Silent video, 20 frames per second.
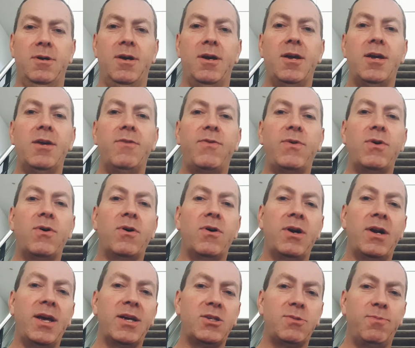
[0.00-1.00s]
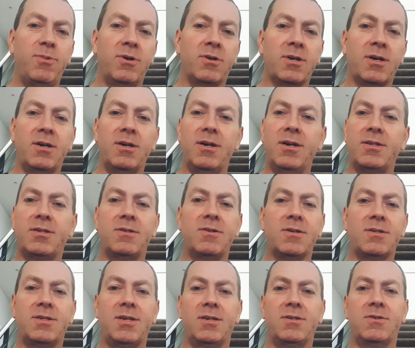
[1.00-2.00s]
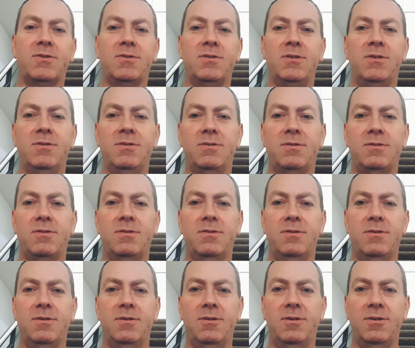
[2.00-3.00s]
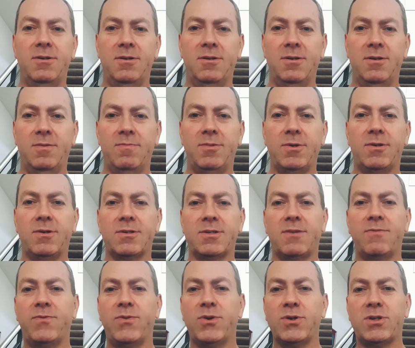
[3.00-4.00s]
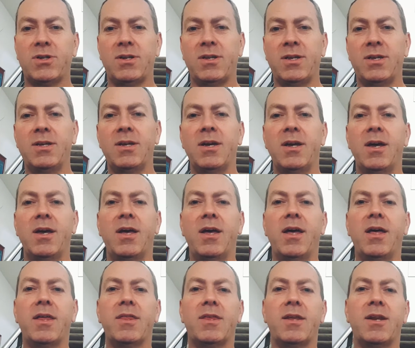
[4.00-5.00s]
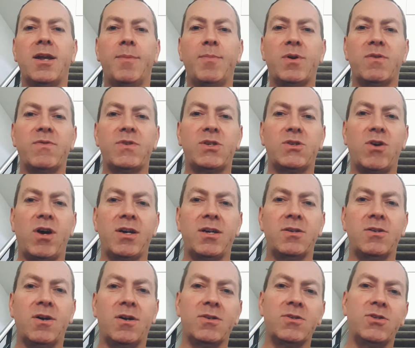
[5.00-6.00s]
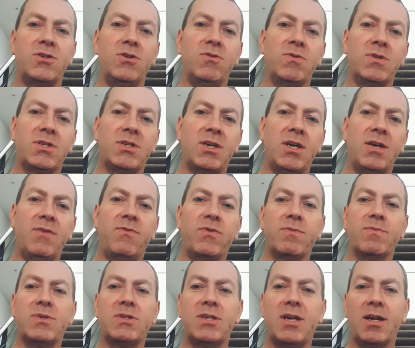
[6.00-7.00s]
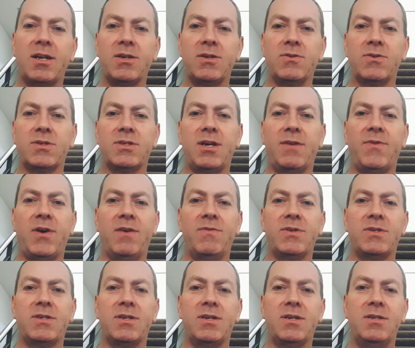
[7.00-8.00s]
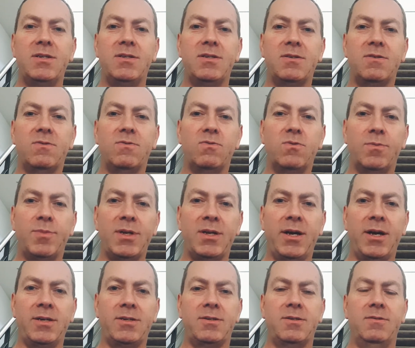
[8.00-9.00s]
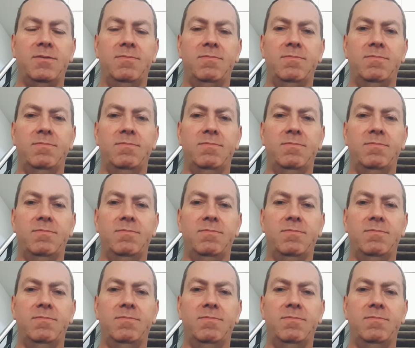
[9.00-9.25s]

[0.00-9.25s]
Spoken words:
If you're an exporter, it's not such good news because unfortunately, the number of Australian dollars you receive from selling your stuff overseas will be less.